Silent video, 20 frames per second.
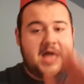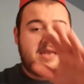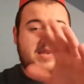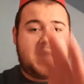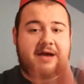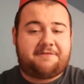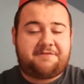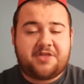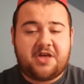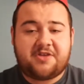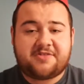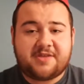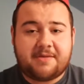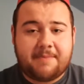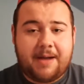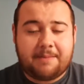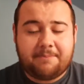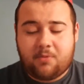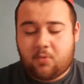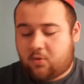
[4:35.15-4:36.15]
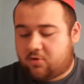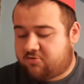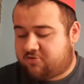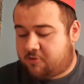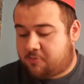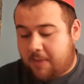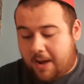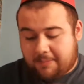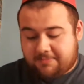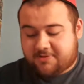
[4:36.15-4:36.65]
Now, for those that might be
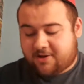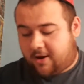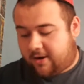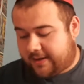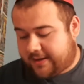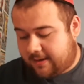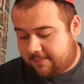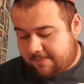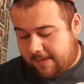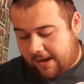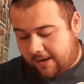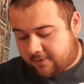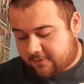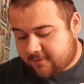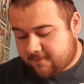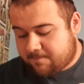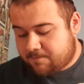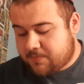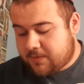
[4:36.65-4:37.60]
wondering what I'm talking about,